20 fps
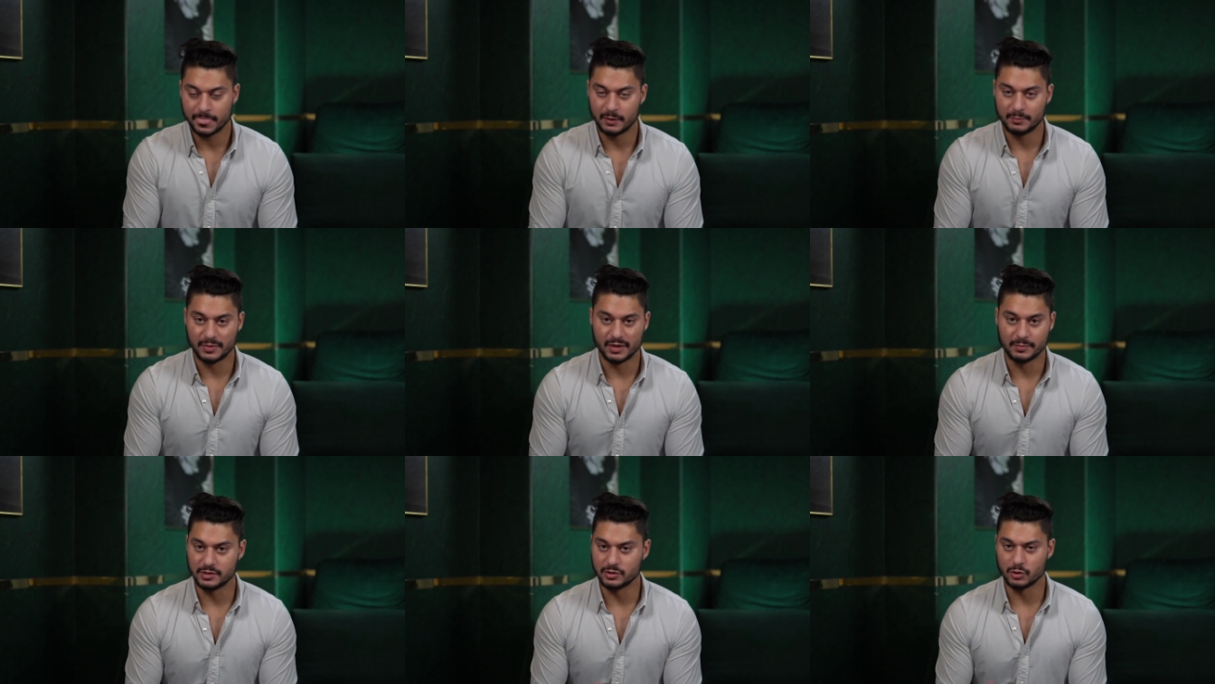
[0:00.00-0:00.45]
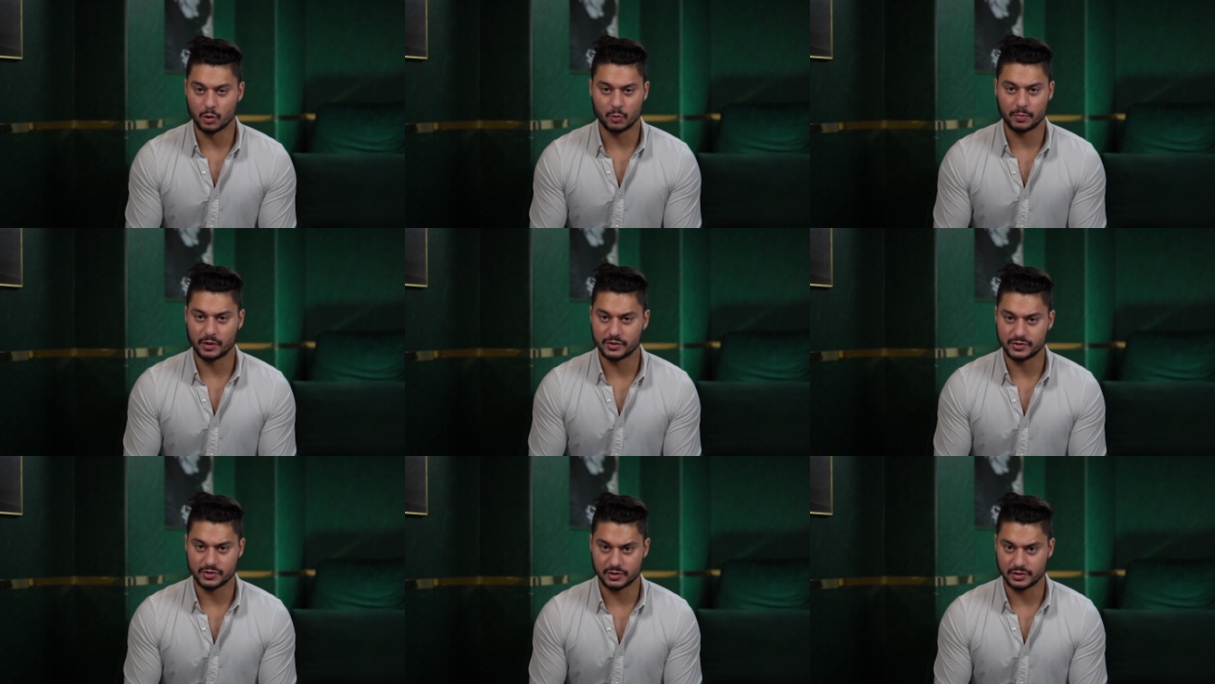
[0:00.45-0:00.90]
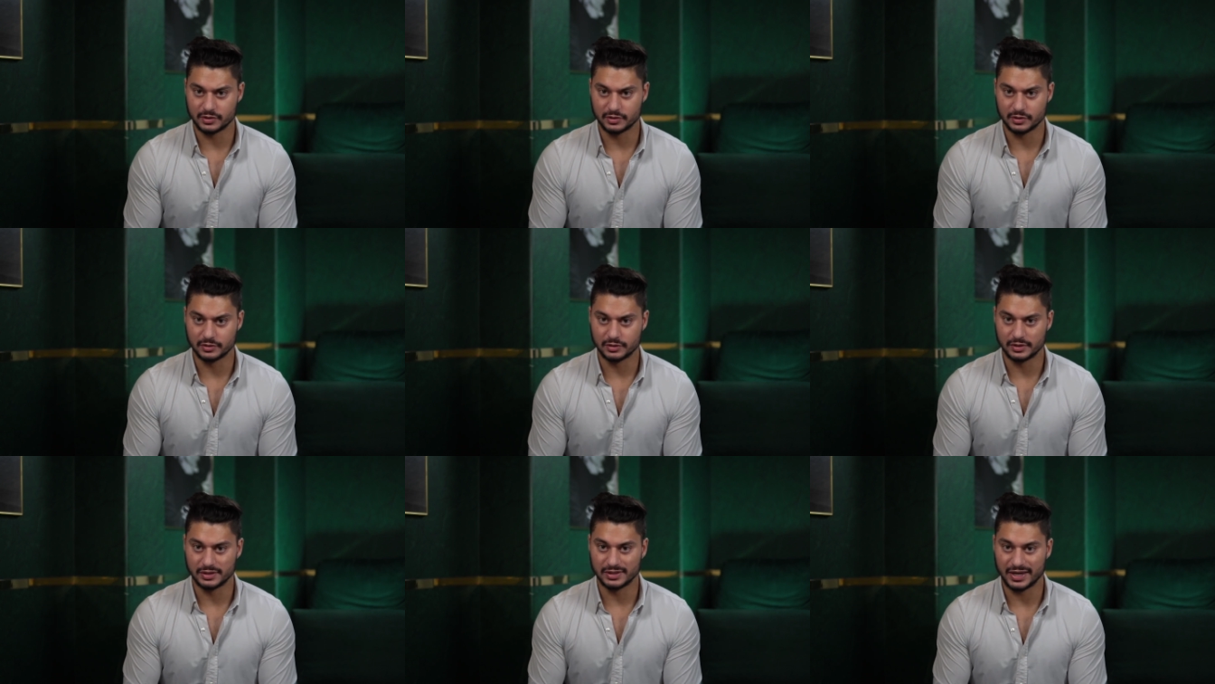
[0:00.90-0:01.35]
Maybe you don't
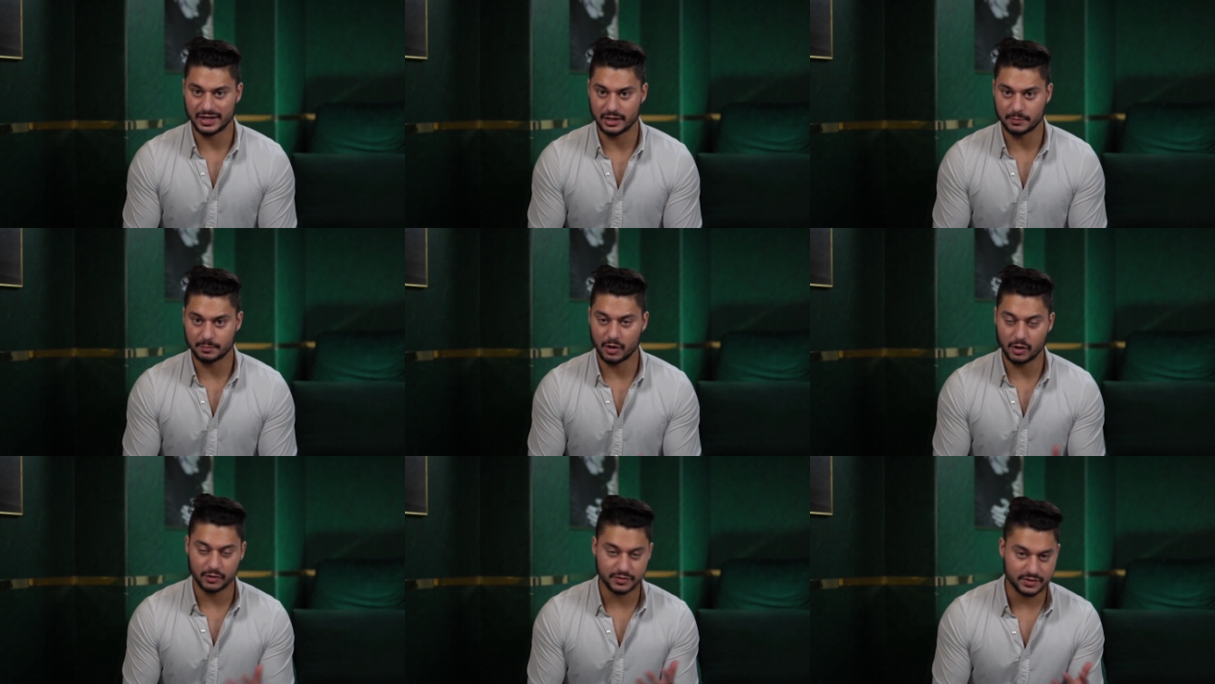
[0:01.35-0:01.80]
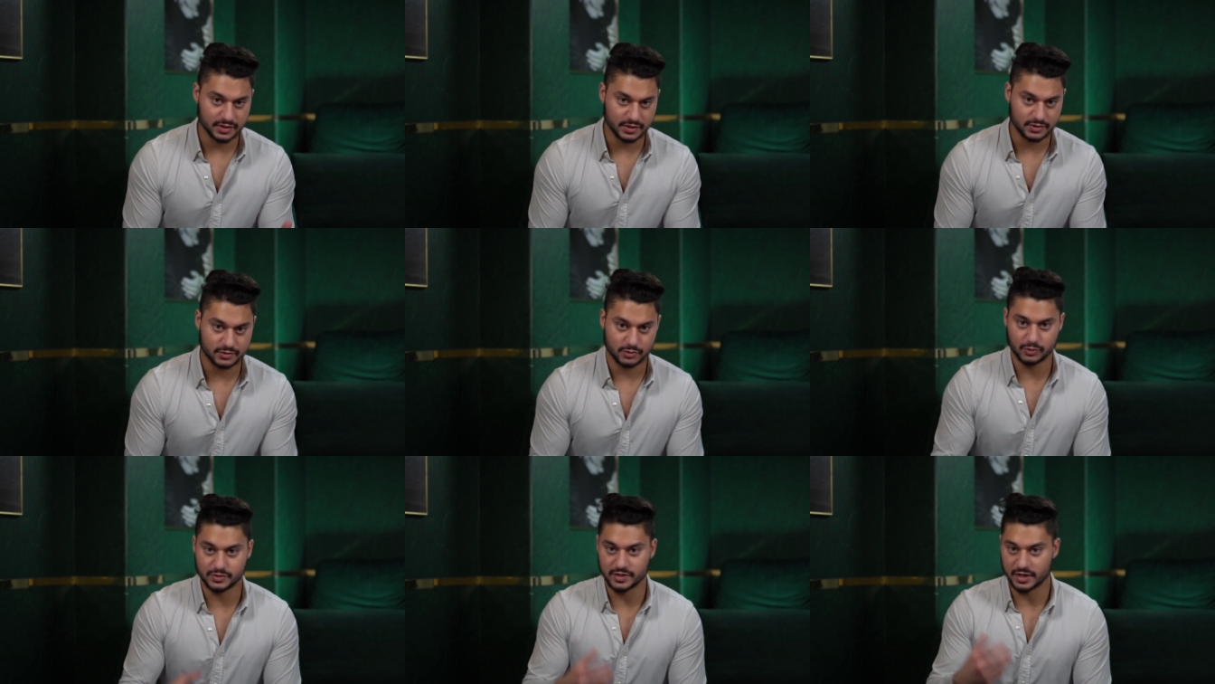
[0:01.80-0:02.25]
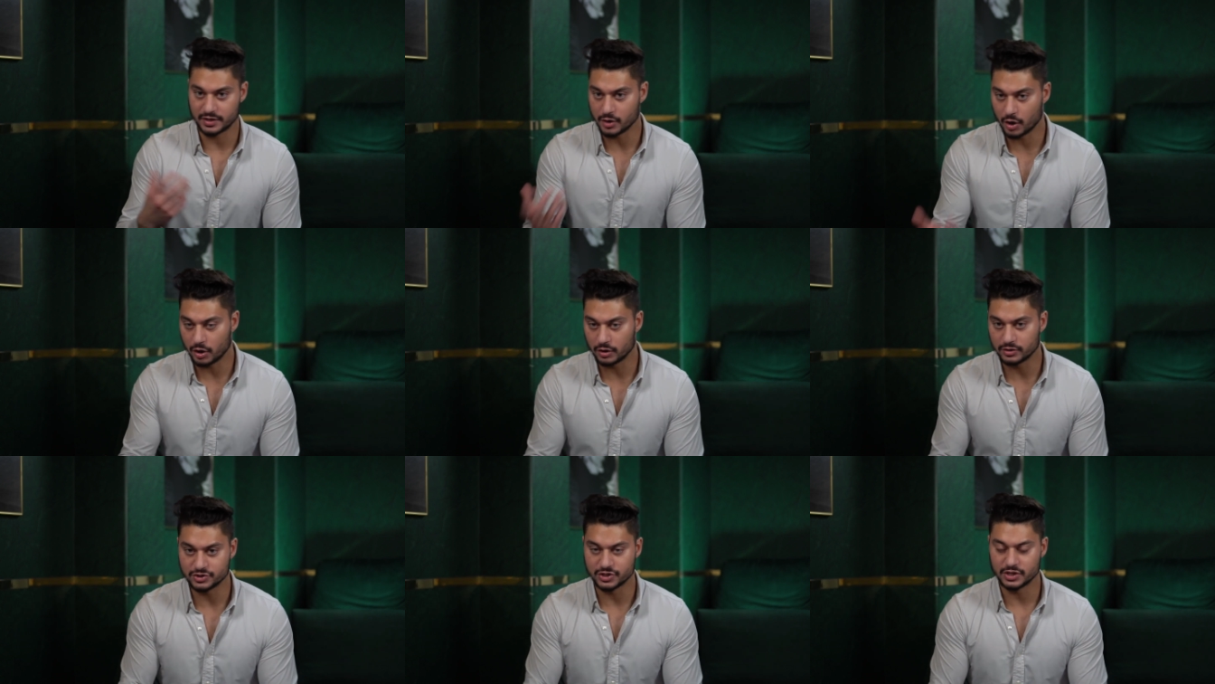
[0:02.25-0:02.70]
particularly like politics or
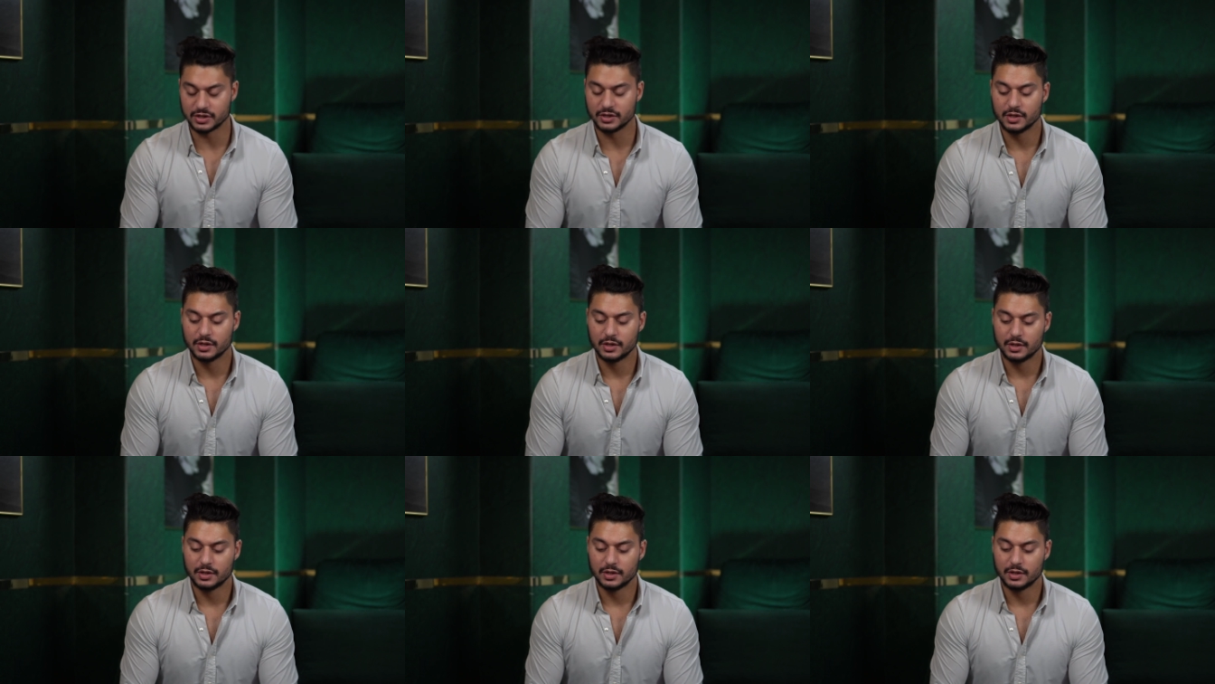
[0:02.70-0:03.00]
technology,